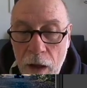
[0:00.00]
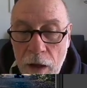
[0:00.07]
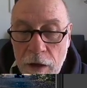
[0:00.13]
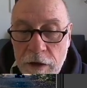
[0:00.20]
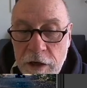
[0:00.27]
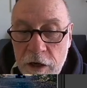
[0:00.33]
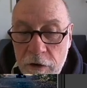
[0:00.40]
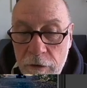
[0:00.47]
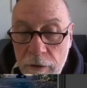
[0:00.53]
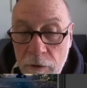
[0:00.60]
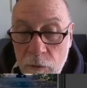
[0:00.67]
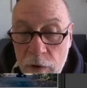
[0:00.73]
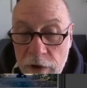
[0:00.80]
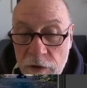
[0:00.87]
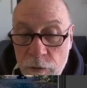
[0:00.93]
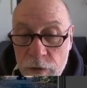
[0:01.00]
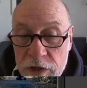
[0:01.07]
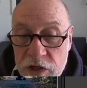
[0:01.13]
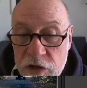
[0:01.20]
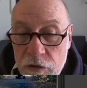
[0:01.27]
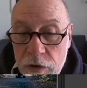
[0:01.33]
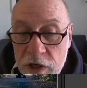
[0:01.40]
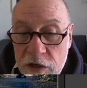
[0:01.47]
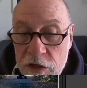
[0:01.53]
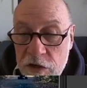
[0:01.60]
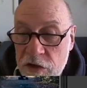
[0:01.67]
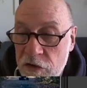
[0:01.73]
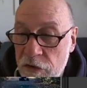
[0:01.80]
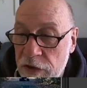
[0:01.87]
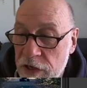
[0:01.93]
And here I want to restrict
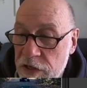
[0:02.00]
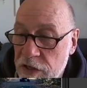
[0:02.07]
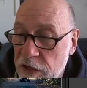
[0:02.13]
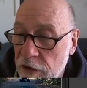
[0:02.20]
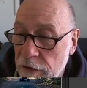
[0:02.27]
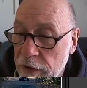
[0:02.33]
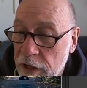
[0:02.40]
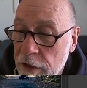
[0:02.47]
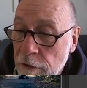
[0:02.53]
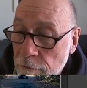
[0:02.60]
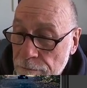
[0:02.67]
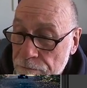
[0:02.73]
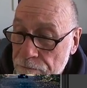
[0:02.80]
it to this area,